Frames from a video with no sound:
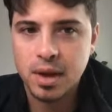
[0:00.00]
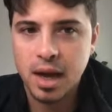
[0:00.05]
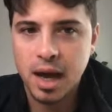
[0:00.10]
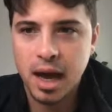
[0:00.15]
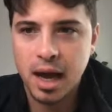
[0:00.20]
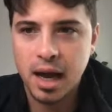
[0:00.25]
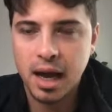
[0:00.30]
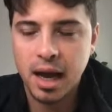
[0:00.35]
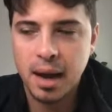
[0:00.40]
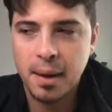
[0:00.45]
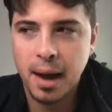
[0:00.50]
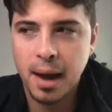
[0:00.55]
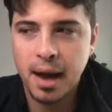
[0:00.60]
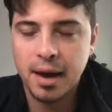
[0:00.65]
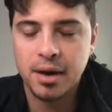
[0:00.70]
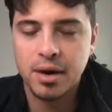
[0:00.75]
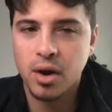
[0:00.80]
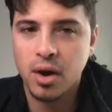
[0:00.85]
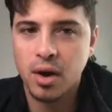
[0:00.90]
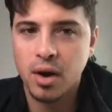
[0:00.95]
I, I, I
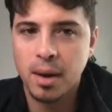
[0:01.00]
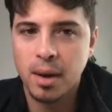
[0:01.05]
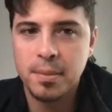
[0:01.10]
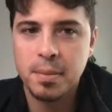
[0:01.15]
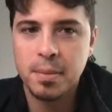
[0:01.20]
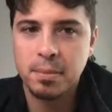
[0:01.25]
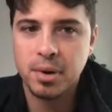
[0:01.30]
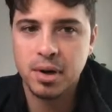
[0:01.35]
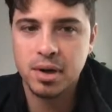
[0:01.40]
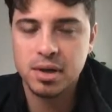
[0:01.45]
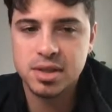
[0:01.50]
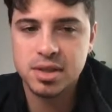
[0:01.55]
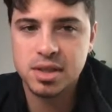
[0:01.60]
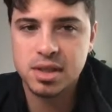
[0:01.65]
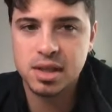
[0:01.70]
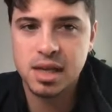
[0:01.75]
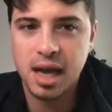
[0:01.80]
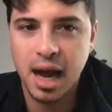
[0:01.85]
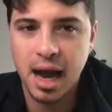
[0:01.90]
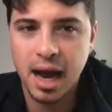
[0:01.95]
don't know. I mean,
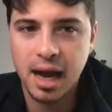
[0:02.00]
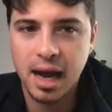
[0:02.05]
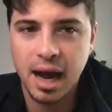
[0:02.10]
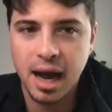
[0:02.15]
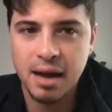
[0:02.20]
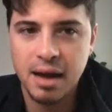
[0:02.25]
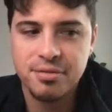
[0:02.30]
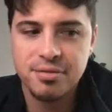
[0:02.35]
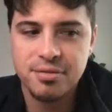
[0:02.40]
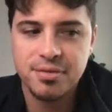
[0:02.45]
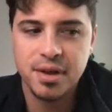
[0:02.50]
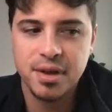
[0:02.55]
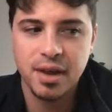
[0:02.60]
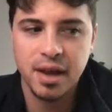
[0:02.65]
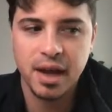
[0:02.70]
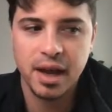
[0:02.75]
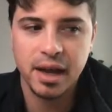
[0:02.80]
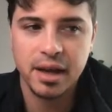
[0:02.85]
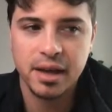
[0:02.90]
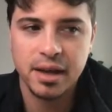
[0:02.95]
personally, I, I feel
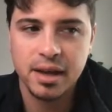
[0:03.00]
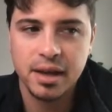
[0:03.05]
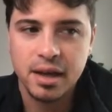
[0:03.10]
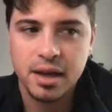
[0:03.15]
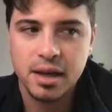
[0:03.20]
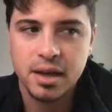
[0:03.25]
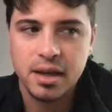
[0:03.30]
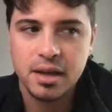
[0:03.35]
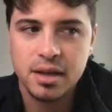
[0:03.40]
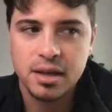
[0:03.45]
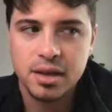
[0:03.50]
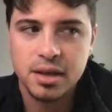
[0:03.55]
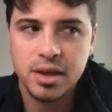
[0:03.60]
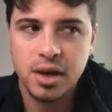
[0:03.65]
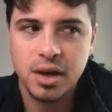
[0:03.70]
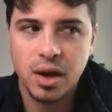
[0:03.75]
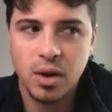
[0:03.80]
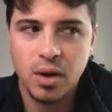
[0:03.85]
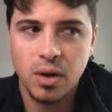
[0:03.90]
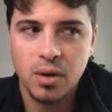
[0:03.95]
like, you
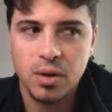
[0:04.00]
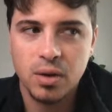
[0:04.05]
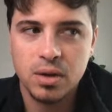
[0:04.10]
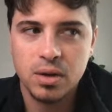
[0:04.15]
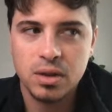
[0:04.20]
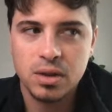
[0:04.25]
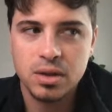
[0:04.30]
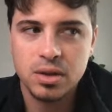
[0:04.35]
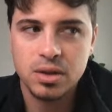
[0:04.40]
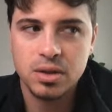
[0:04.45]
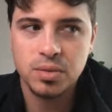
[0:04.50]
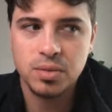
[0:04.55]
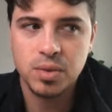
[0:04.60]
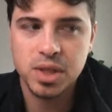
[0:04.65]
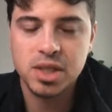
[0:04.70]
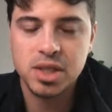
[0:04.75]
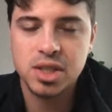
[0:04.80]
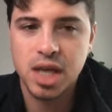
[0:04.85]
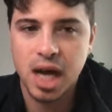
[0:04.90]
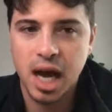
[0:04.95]
know, we
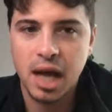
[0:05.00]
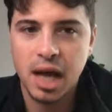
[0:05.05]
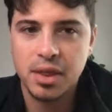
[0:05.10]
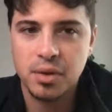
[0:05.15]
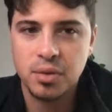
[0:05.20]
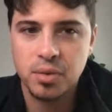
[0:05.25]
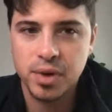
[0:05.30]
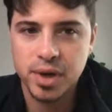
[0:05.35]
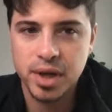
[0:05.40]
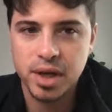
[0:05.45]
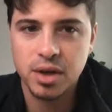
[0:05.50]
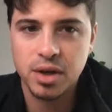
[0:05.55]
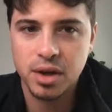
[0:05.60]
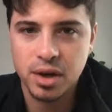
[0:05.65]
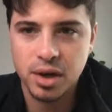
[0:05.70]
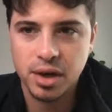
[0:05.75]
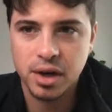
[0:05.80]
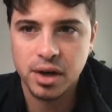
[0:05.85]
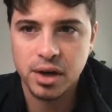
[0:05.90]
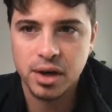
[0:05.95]
saw the real
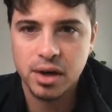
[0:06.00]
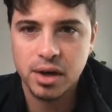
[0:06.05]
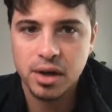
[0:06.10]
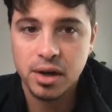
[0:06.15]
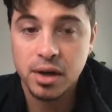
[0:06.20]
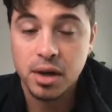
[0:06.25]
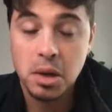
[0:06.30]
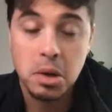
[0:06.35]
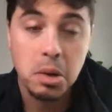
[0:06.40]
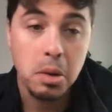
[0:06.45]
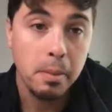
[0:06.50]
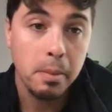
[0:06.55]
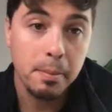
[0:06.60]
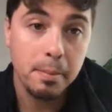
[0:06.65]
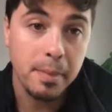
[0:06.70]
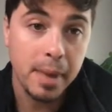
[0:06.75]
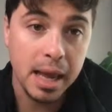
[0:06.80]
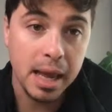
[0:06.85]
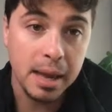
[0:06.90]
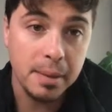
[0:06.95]
her.
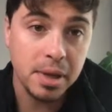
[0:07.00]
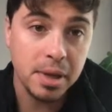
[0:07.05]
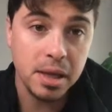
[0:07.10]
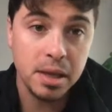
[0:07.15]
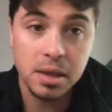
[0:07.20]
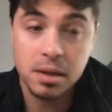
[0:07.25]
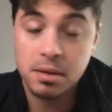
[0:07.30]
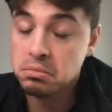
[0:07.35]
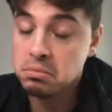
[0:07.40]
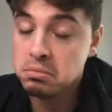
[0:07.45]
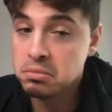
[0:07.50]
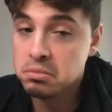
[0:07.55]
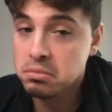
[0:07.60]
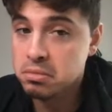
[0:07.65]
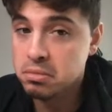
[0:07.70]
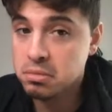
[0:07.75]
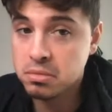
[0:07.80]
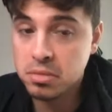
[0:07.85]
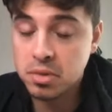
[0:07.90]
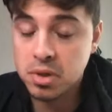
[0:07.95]
Maybe,
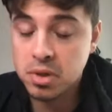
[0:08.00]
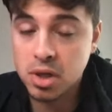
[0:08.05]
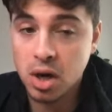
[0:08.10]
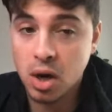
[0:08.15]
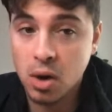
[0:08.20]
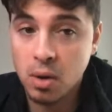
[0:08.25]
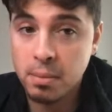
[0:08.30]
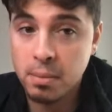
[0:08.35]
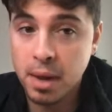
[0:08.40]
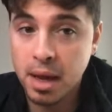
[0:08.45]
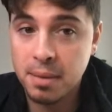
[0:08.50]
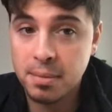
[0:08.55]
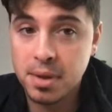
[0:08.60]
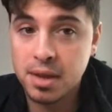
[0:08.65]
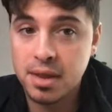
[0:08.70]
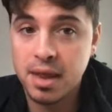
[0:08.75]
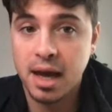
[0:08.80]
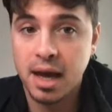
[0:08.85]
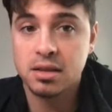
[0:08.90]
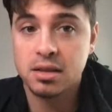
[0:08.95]
you know, maybe
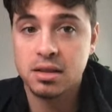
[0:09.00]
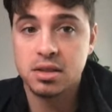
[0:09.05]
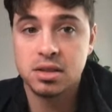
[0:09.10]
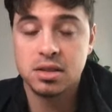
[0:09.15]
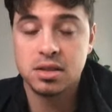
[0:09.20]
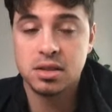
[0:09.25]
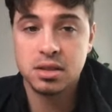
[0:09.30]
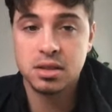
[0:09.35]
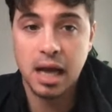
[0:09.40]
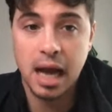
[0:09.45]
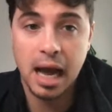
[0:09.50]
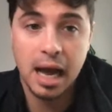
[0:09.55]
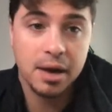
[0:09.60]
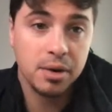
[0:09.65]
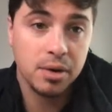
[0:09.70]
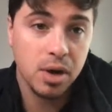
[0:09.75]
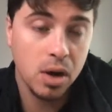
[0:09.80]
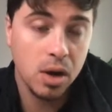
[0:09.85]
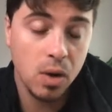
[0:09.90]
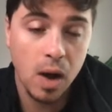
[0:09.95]
that's, I
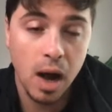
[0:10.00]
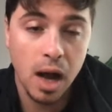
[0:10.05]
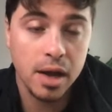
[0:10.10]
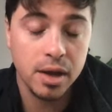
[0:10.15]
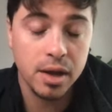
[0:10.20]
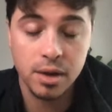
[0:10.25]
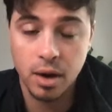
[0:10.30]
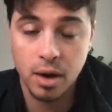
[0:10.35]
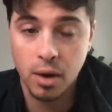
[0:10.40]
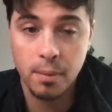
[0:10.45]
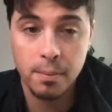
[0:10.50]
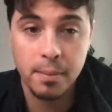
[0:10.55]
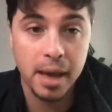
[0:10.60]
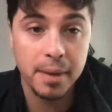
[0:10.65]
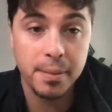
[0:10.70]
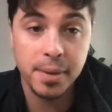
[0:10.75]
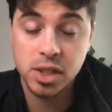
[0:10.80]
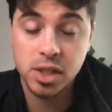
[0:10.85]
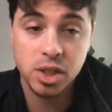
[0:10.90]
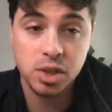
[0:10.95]
don't know, you know,
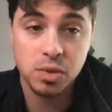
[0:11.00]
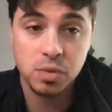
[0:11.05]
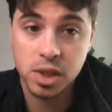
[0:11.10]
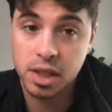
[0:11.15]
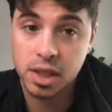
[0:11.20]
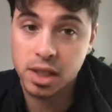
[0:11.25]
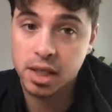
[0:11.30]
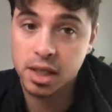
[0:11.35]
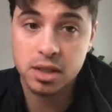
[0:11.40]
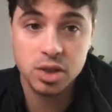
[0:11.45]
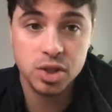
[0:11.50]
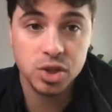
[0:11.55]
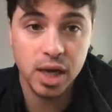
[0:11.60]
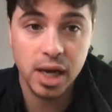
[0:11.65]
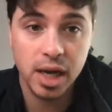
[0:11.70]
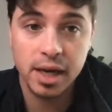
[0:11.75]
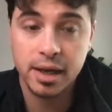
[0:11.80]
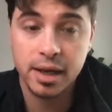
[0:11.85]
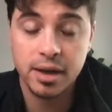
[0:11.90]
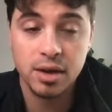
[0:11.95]
maybe she really is
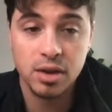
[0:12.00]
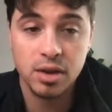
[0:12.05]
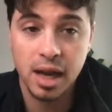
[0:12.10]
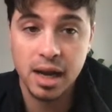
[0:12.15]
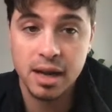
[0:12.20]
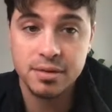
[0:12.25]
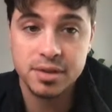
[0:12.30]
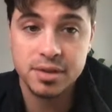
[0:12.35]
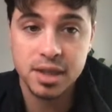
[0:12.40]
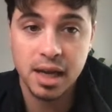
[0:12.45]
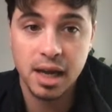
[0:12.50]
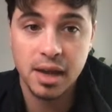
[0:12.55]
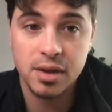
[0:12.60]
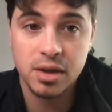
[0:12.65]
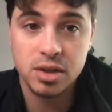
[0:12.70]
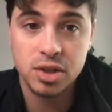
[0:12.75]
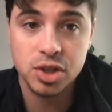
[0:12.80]
trying to get her life together.